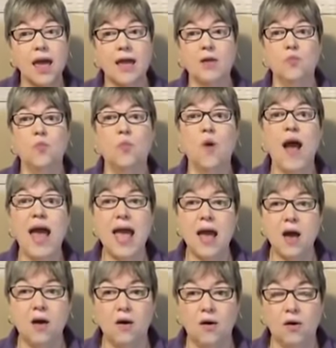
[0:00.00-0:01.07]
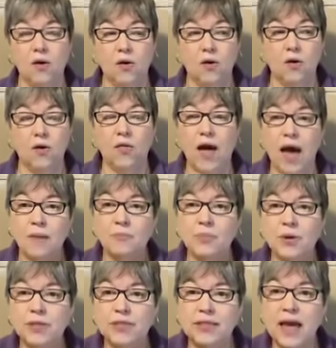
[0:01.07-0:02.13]
And wow, I
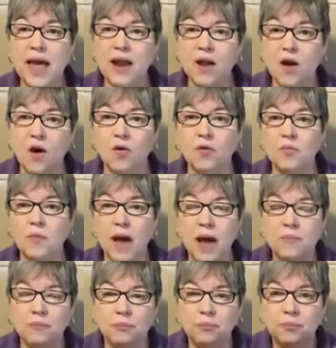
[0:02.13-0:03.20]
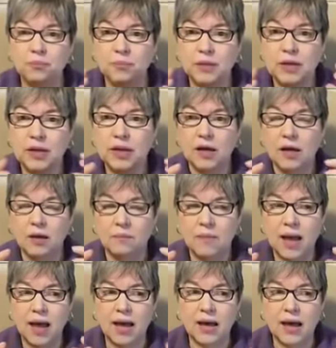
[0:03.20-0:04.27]
put that on my
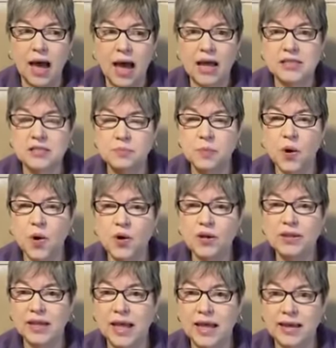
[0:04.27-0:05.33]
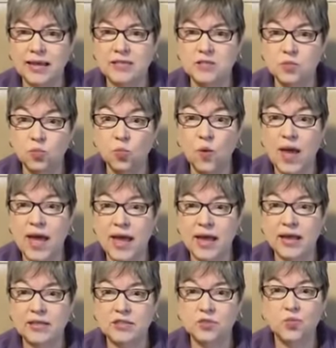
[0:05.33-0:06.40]
iceberg lettuce
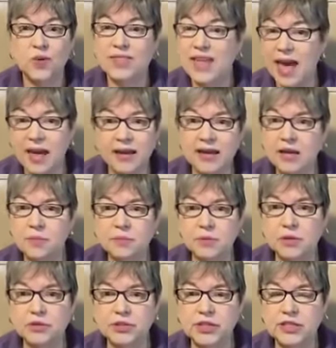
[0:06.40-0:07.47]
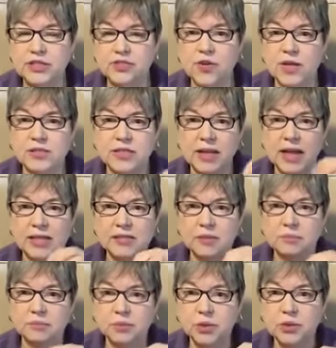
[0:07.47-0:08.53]
wedge without any blue cheese dressing. It had
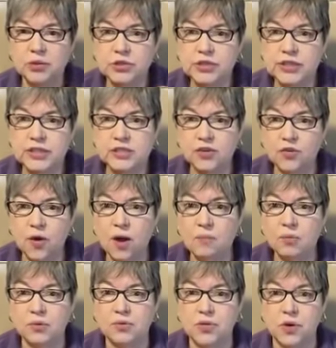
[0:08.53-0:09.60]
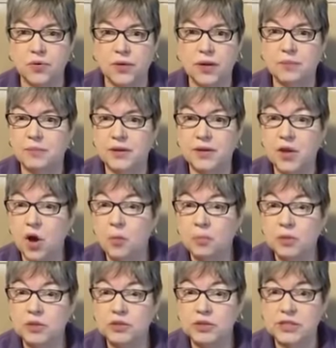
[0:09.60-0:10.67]
some blue cheese crumbles on it, but no
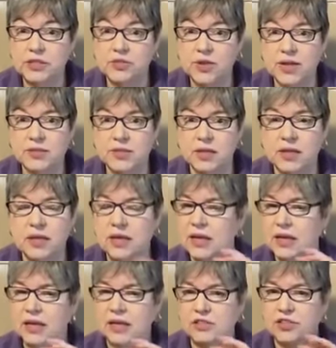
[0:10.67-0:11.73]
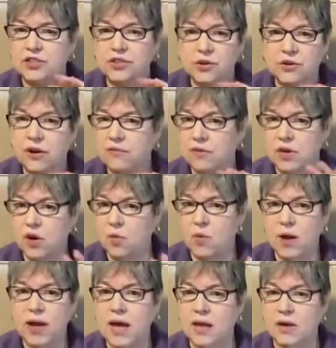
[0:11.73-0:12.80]
blue cheese dressing because you don't ever know
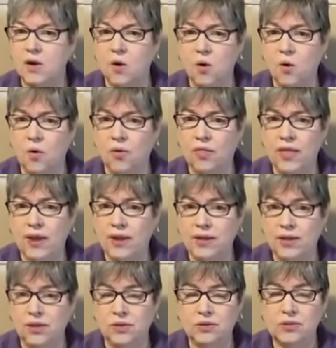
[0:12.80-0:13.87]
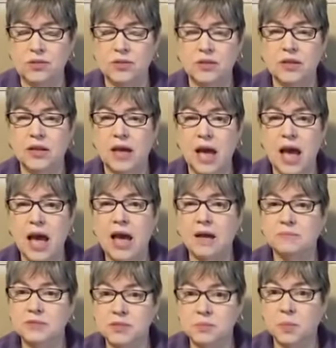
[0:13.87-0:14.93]
what kind of oil they use.
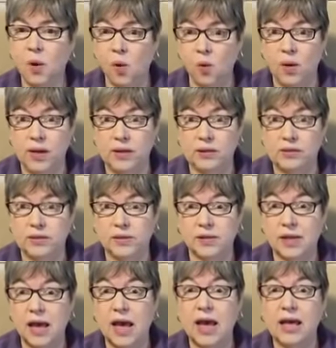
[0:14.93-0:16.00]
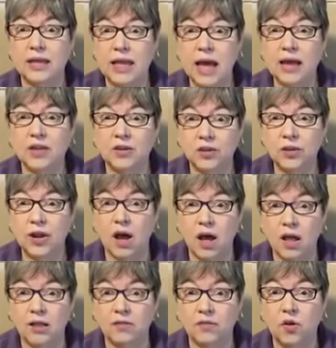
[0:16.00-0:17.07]
I'm spoiled. I like good
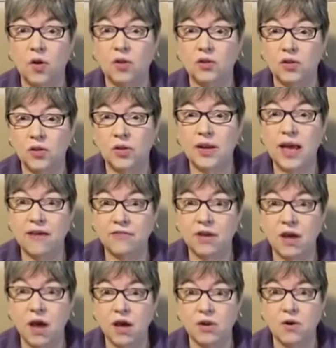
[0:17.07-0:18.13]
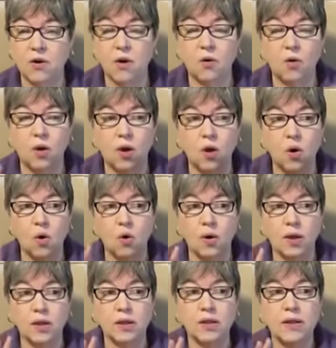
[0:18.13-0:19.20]
olive oil, good avocado
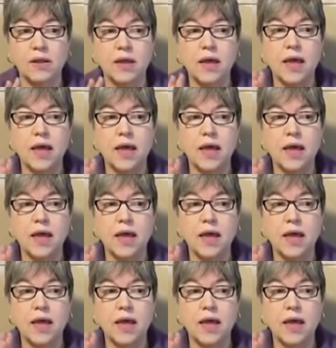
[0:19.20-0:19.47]
oil.